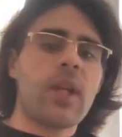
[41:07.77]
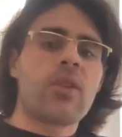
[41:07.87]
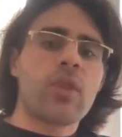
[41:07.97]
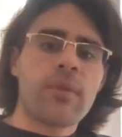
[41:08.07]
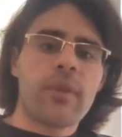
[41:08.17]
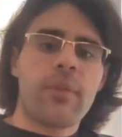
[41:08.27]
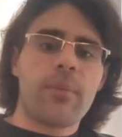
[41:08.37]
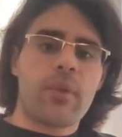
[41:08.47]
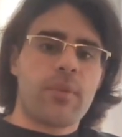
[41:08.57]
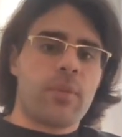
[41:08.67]
Software
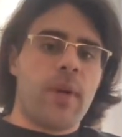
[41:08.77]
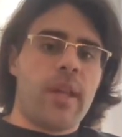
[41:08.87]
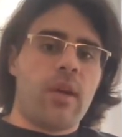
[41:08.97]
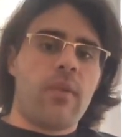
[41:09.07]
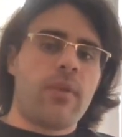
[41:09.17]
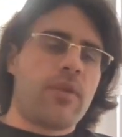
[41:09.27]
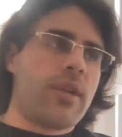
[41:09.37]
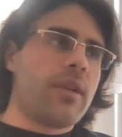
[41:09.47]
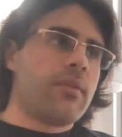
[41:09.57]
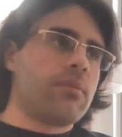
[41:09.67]
improvements might
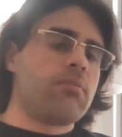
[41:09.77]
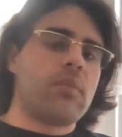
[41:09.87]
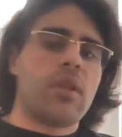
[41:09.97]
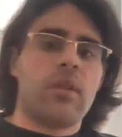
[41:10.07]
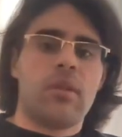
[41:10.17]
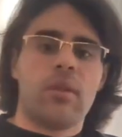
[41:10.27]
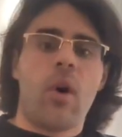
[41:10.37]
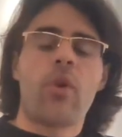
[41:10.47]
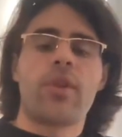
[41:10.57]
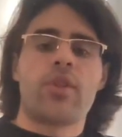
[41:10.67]
offer
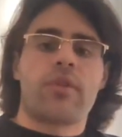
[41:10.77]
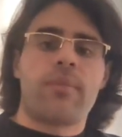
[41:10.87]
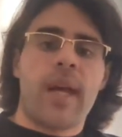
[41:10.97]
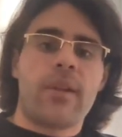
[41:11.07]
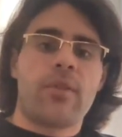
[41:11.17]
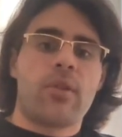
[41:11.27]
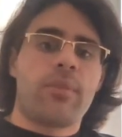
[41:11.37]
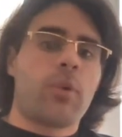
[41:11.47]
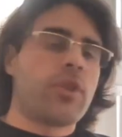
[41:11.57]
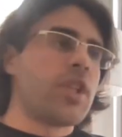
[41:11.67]
orders of magnitude
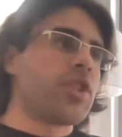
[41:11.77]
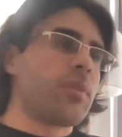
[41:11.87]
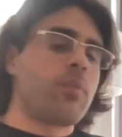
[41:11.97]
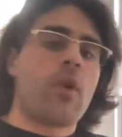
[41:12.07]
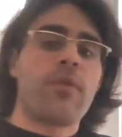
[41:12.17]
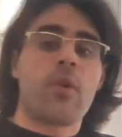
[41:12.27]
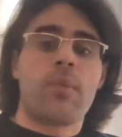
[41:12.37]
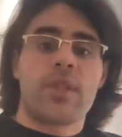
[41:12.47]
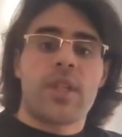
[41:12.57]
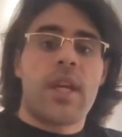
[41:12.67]
of potential
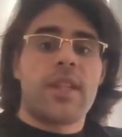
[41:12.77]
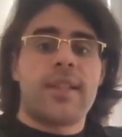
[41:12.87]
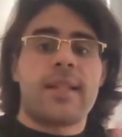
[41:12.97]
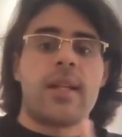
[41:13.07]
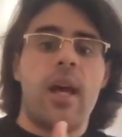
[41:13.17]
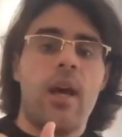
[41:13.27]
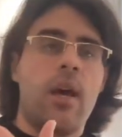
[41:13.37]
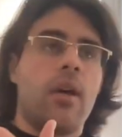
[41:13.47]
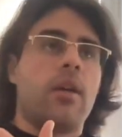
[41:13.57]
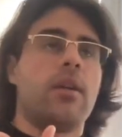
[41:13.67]
performance gains that
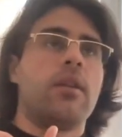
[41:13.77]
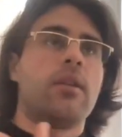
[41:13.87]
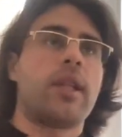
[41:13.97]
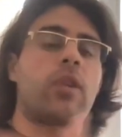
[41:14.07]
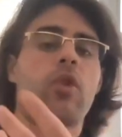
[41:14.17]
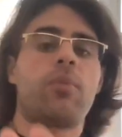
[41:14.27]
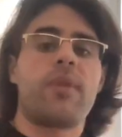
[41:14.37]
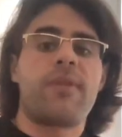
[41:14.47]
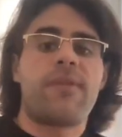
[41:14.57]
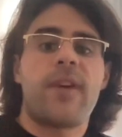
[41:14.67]
could be
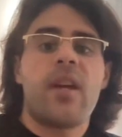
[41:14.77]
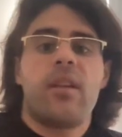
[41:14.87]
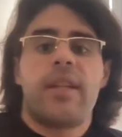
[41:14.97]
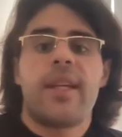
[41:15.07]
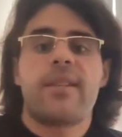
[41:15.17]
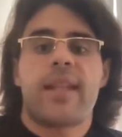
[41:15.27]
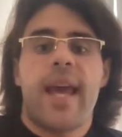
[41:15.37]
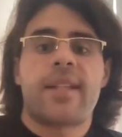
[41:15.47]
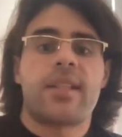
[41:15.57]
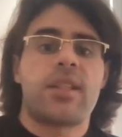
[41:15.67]
fairly easily
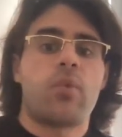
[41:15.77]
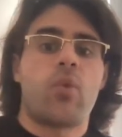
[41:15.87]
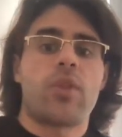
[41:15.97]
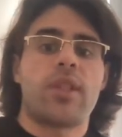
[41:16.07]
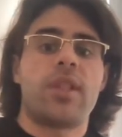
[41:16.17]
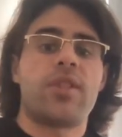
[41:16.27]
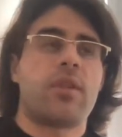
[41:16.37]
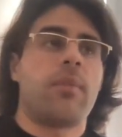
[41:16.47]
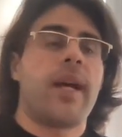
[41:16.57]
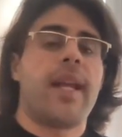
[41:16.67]
accessed once a digital
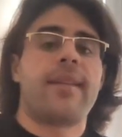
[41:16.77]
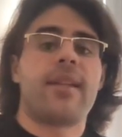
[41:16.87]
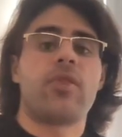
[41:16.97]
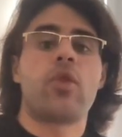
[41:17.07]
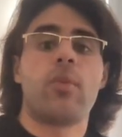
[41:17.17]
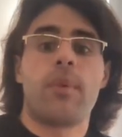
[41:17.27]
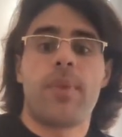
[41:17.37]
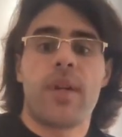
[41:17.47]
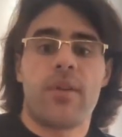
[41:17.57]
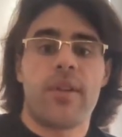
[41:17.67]
mind attains human
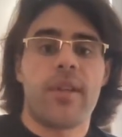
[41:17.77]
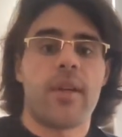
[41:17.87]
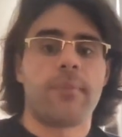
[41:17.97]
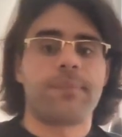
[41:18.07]
parity.